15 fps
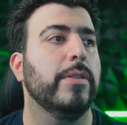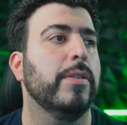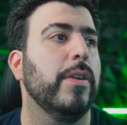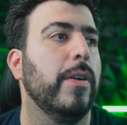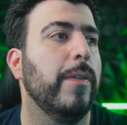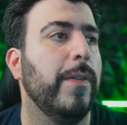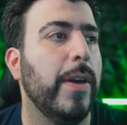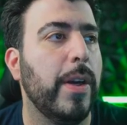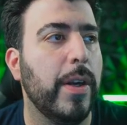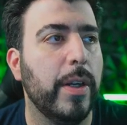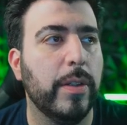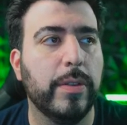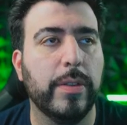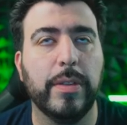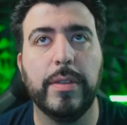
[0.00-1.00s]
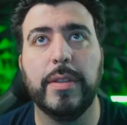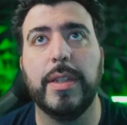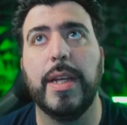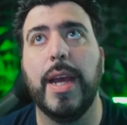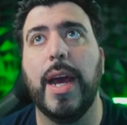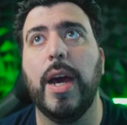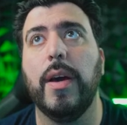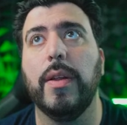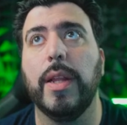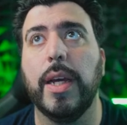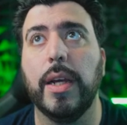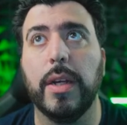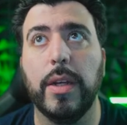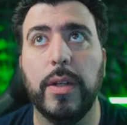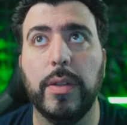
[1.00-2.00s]
So very interested to see how
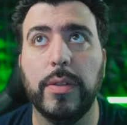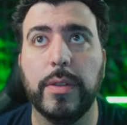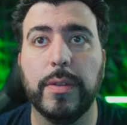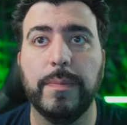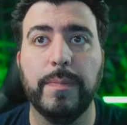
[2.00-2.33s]
that goes.